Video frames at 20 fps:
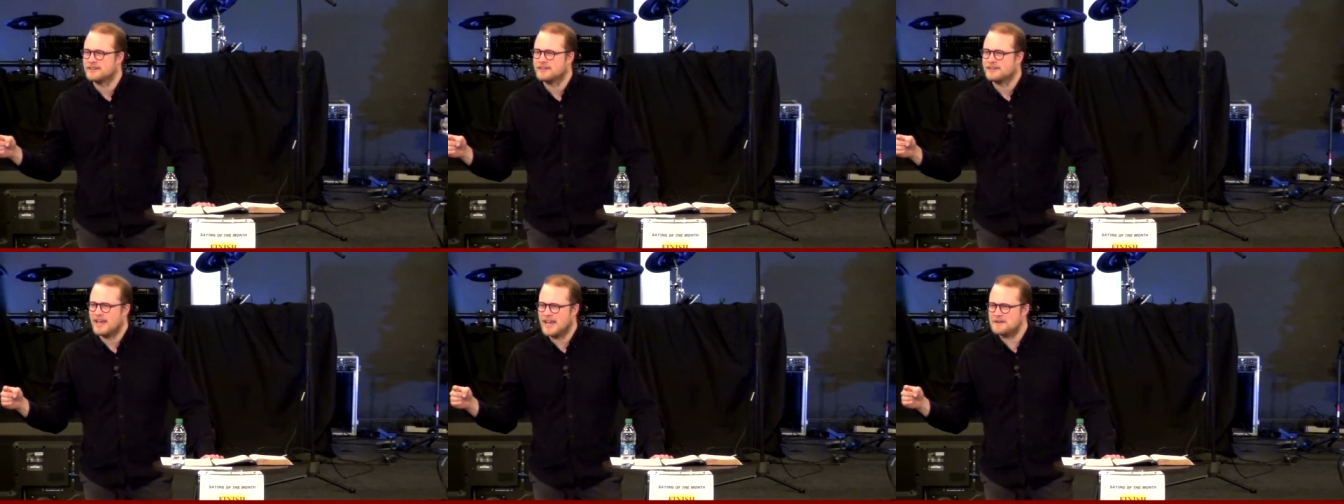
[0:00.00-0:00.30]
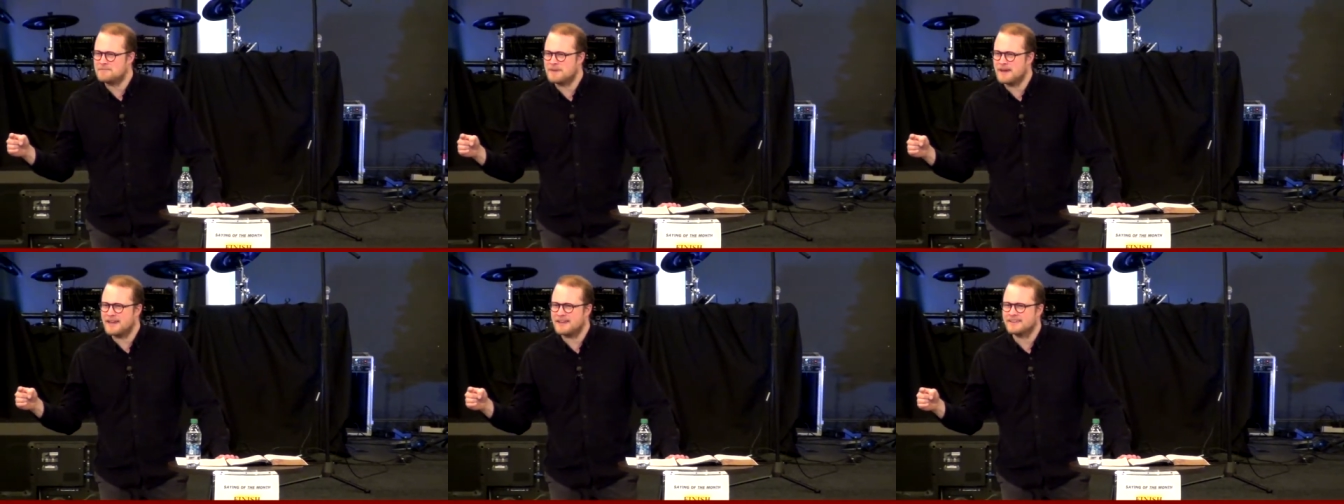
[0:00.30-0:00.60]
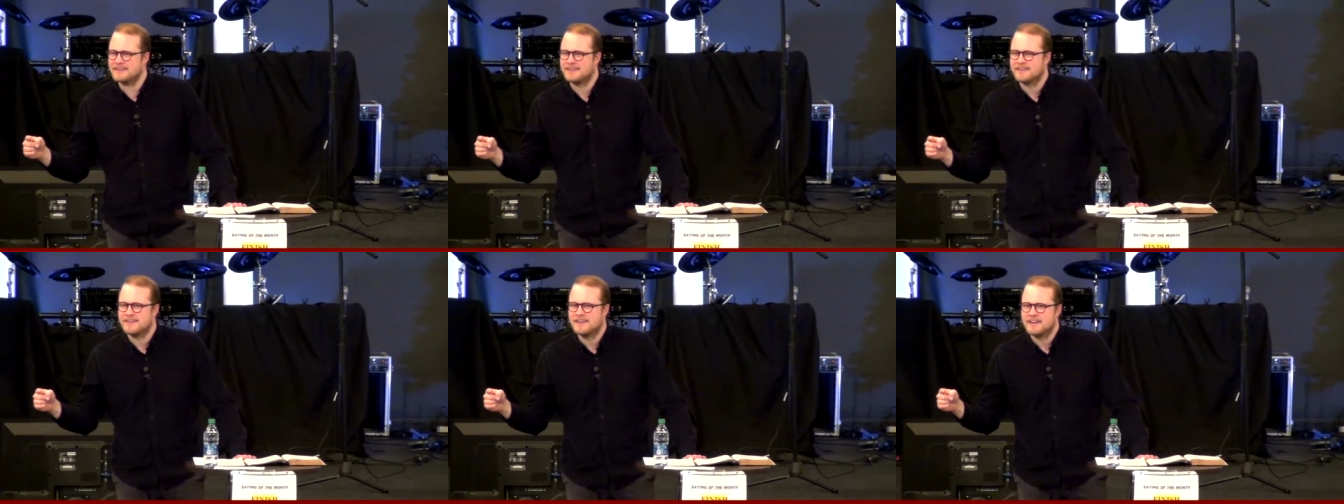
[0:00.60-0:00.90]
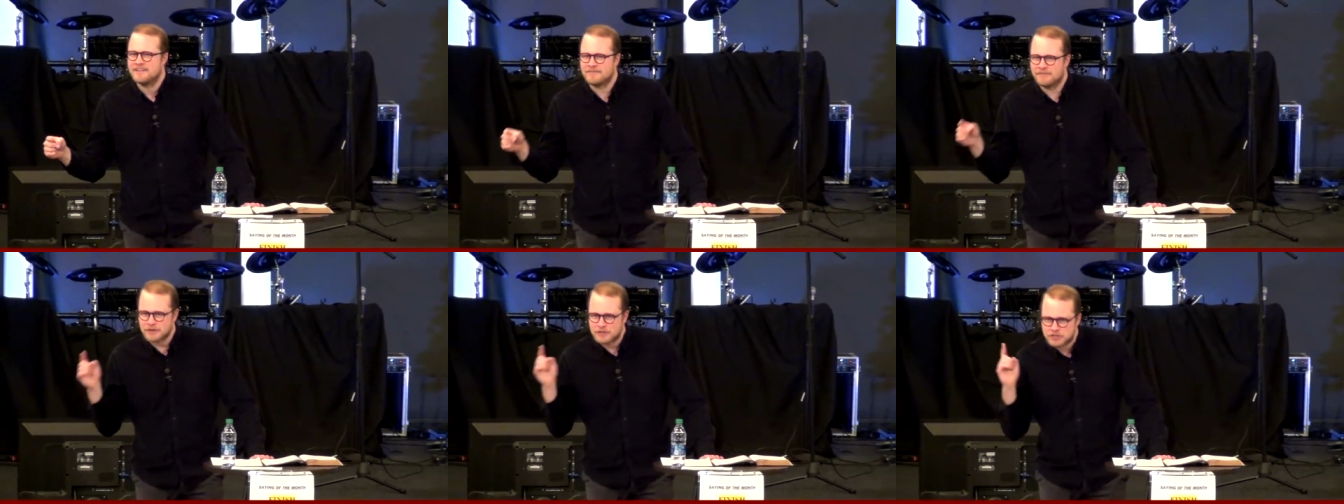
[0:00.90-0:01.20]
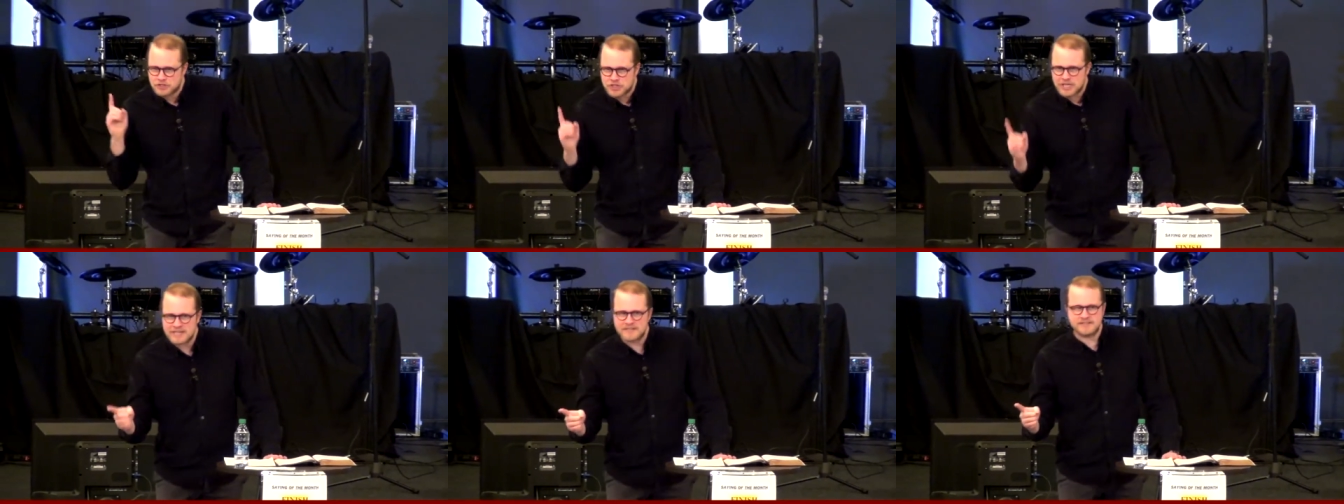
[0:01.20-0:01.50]
Amen? Amen? For
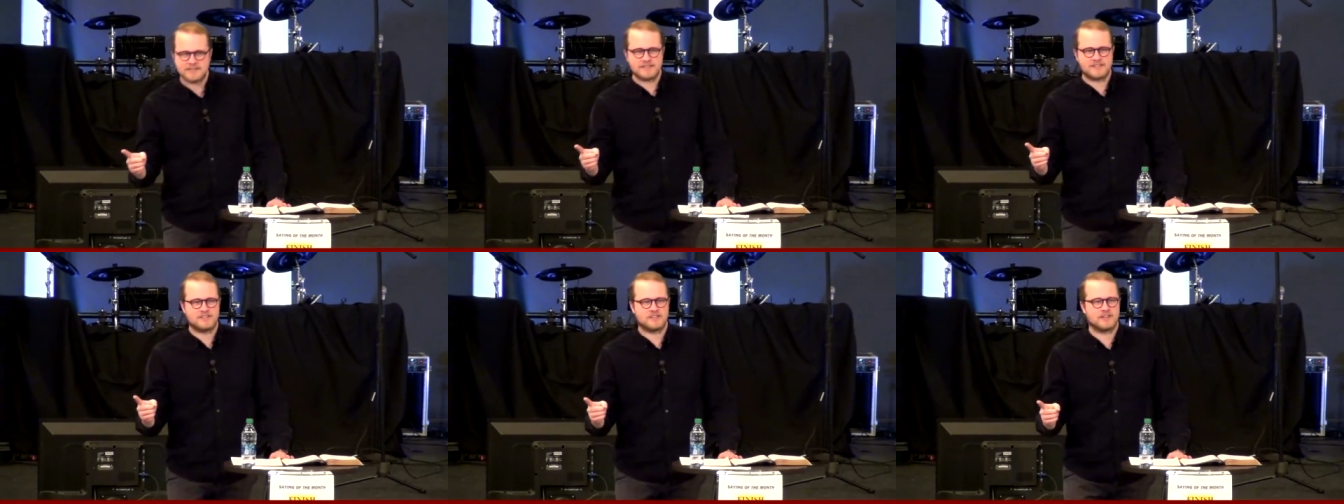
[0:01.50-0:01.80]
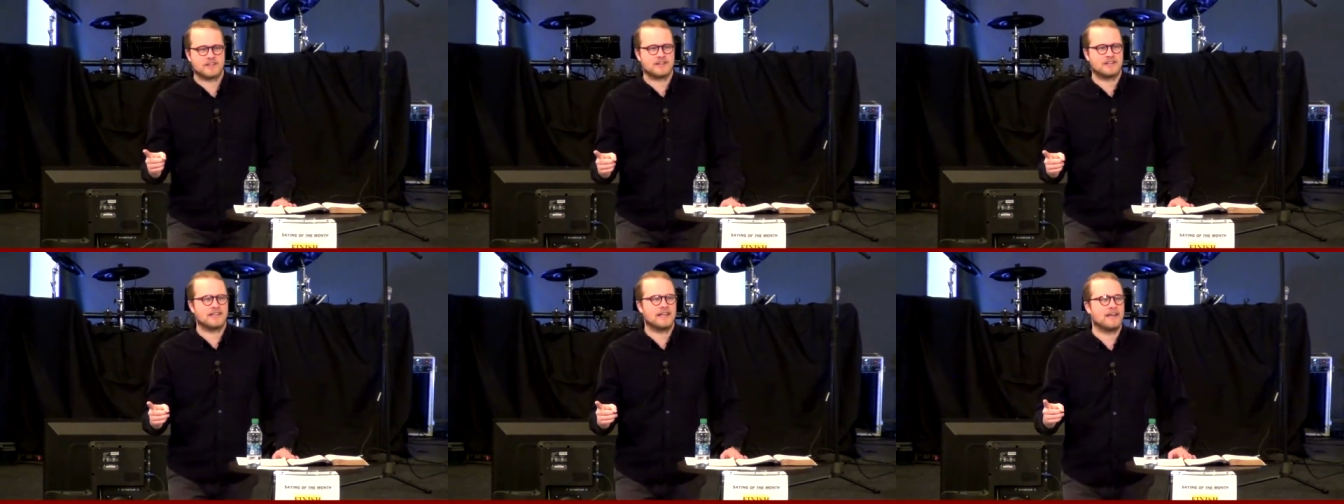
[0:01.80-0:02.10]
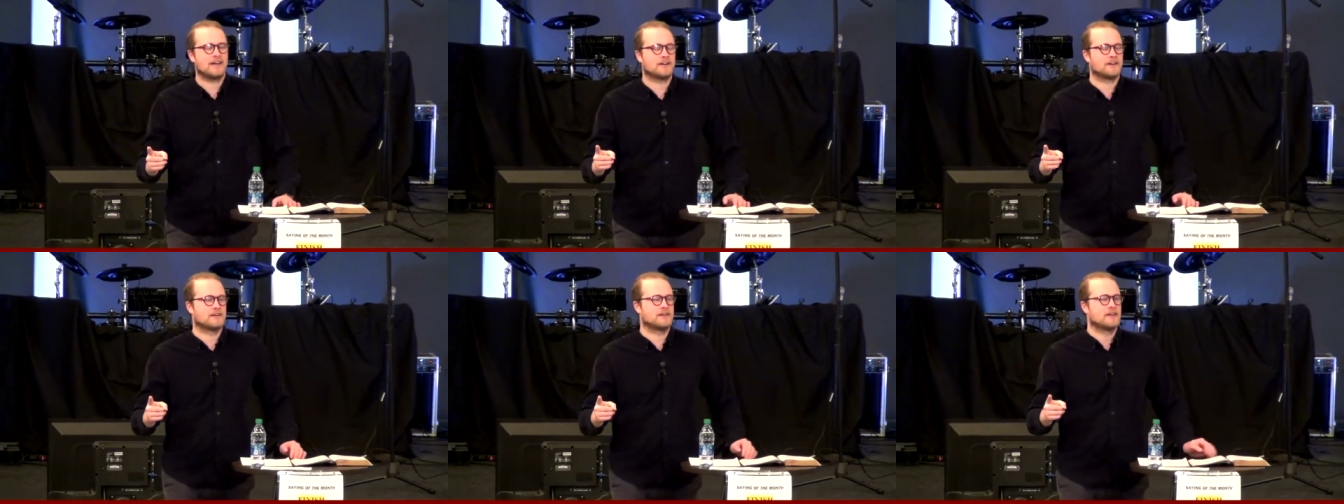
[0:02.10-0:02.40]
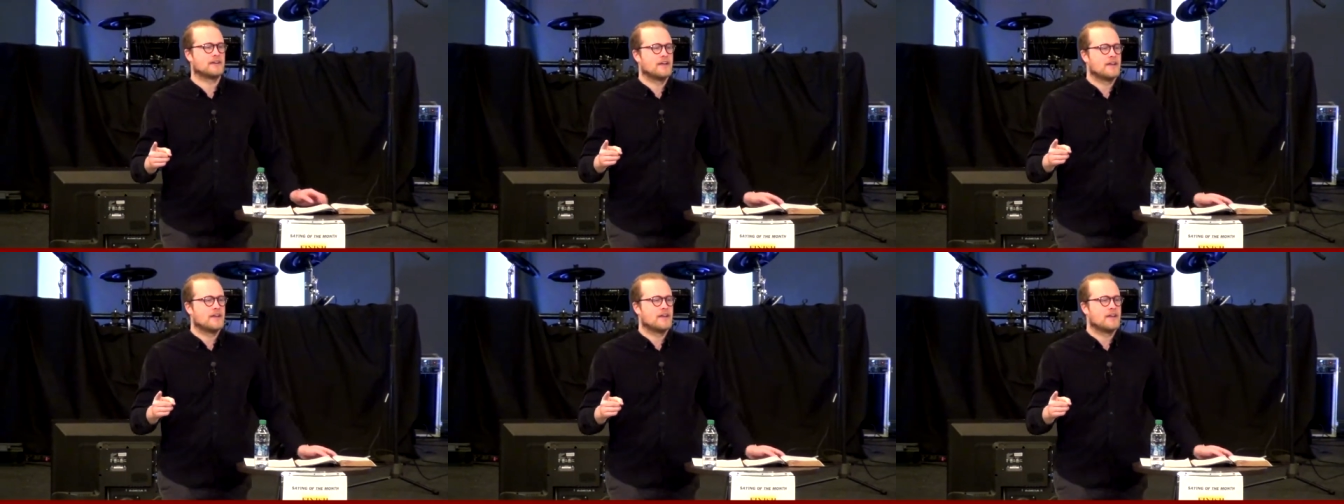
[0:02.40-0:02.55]
Jesus declared,